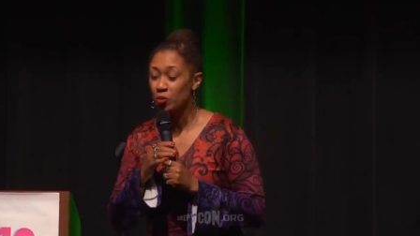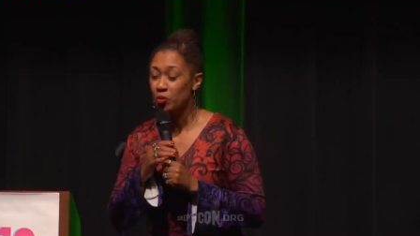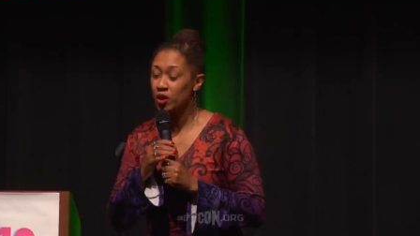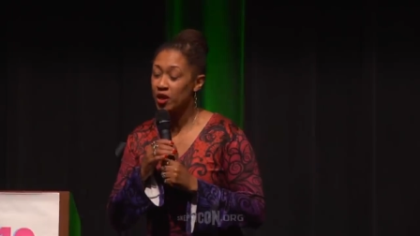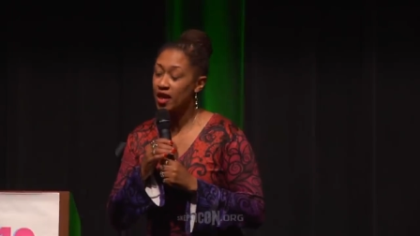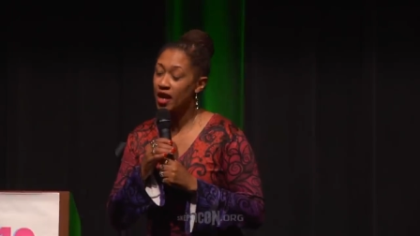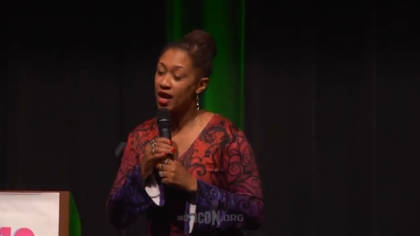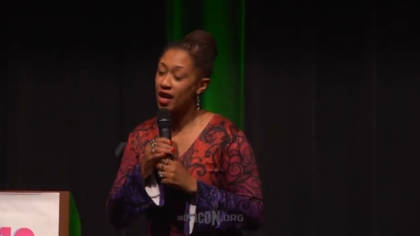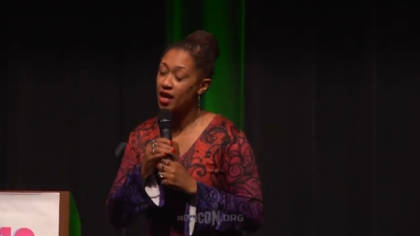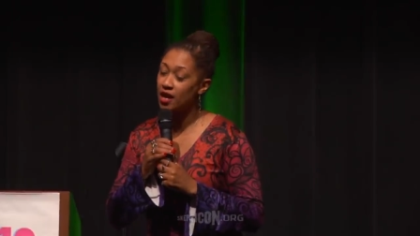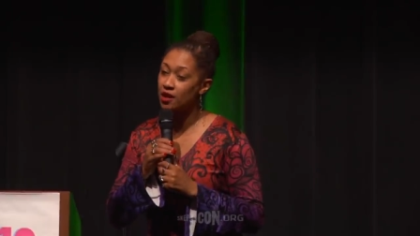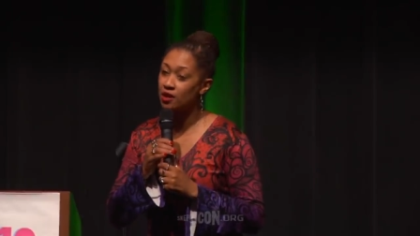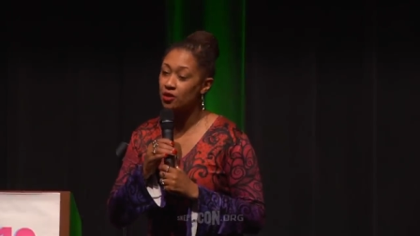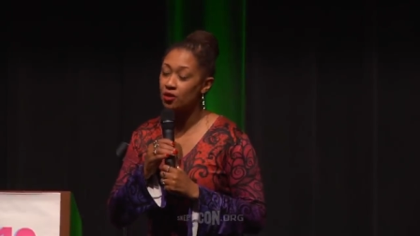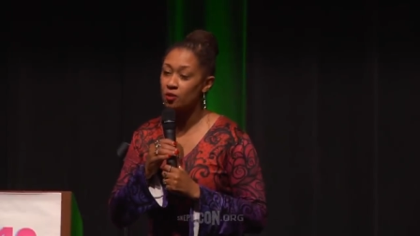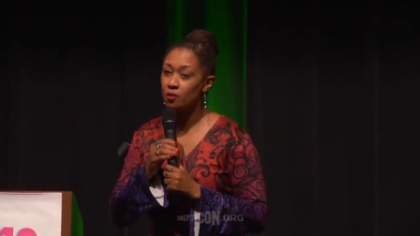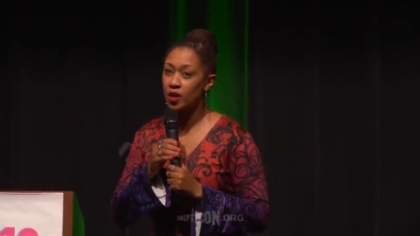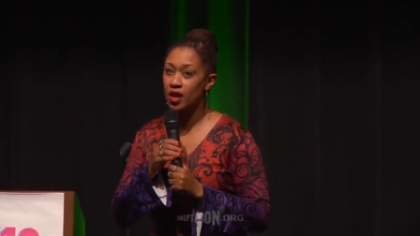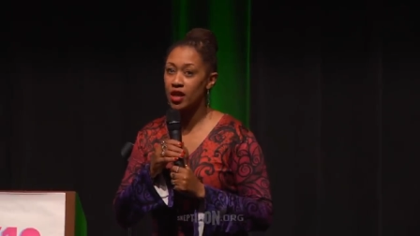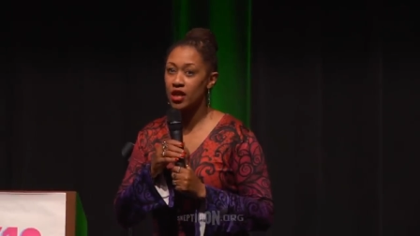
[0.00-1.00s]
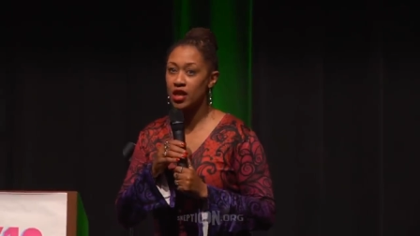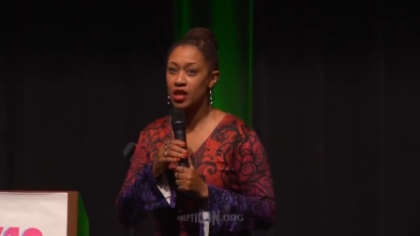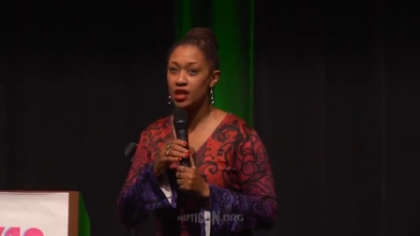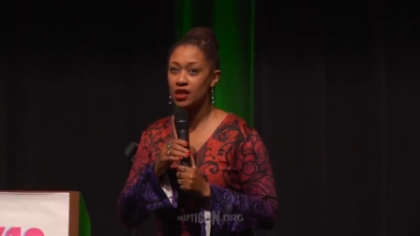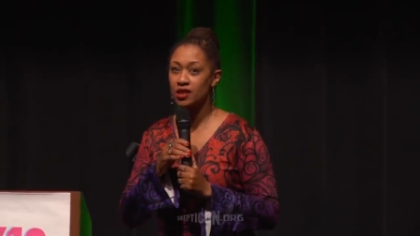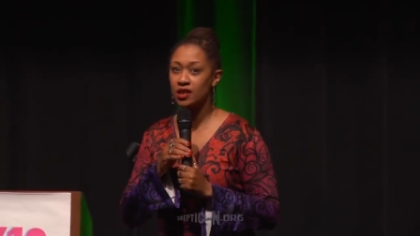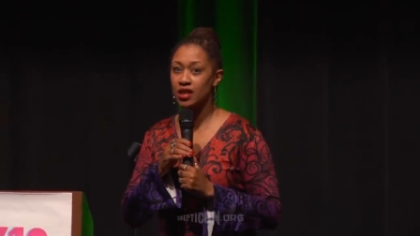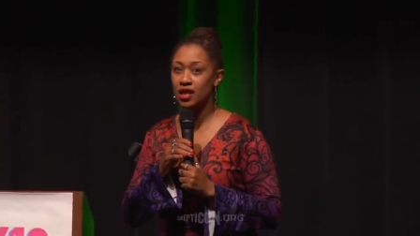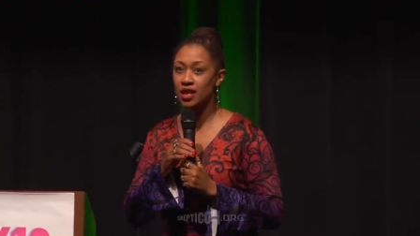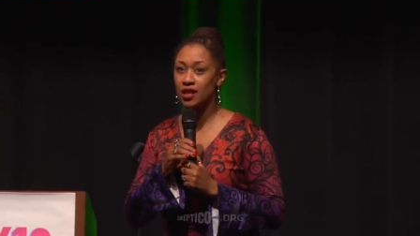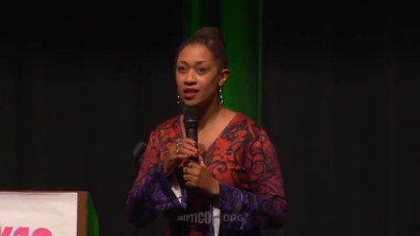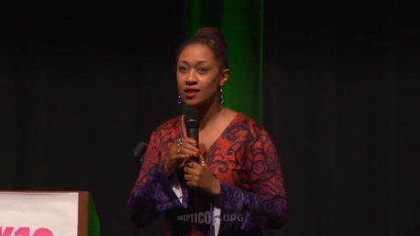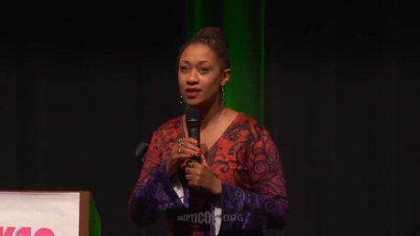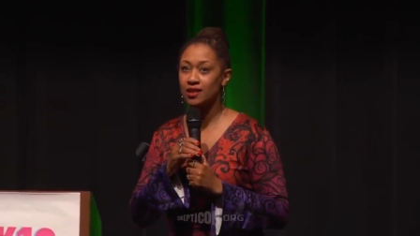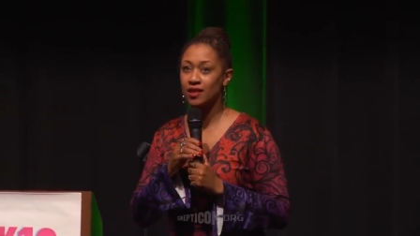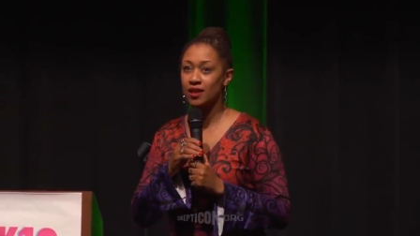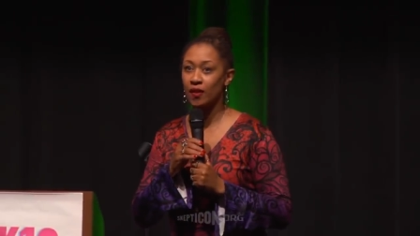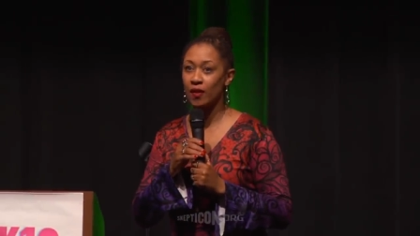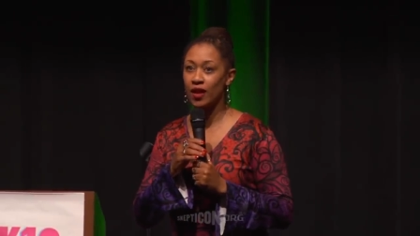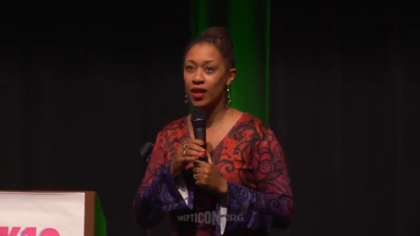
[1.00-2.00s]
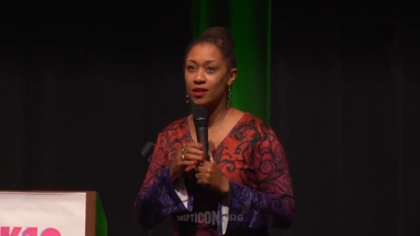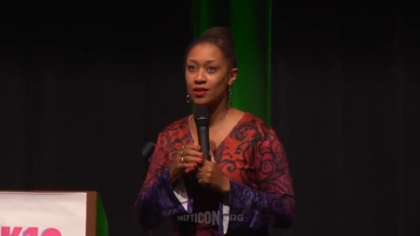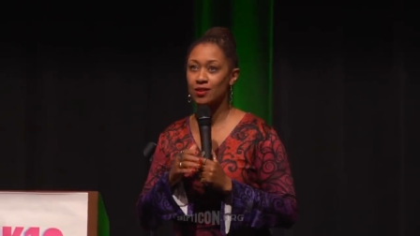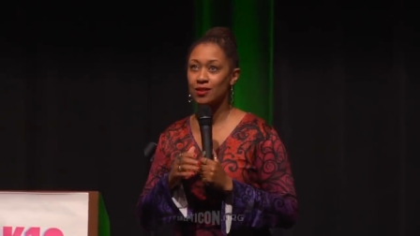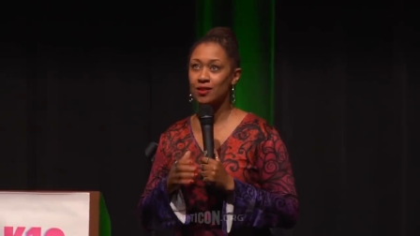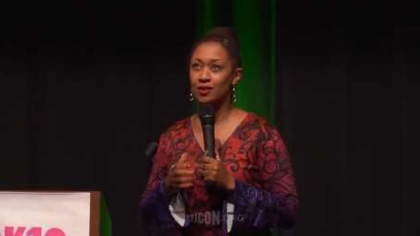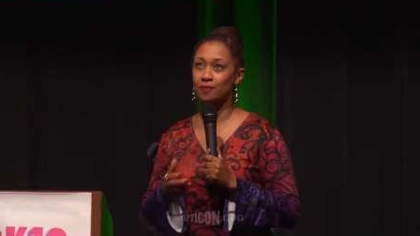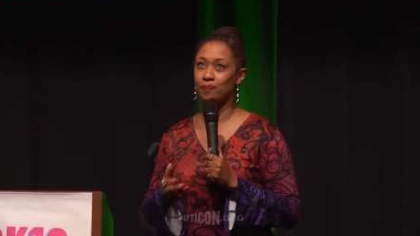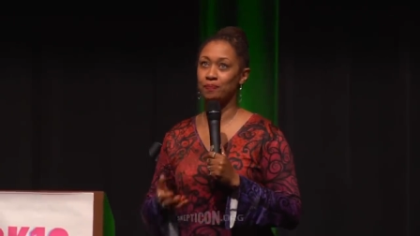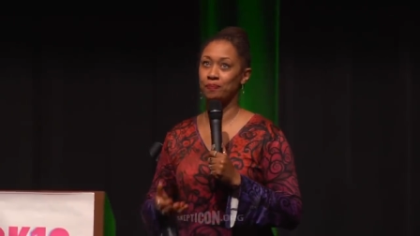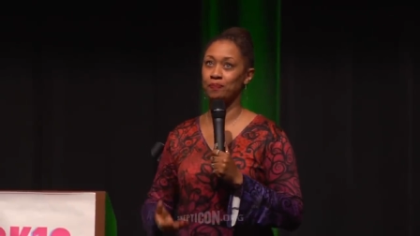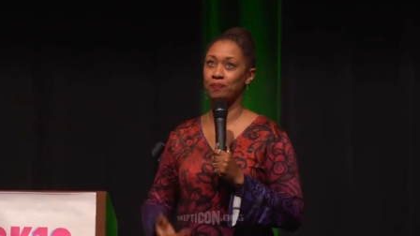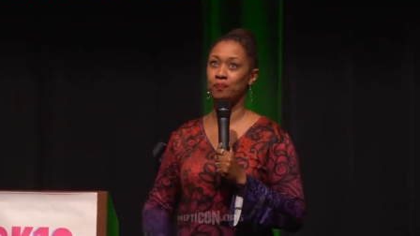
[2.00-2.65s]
But anger, man, it's it's it's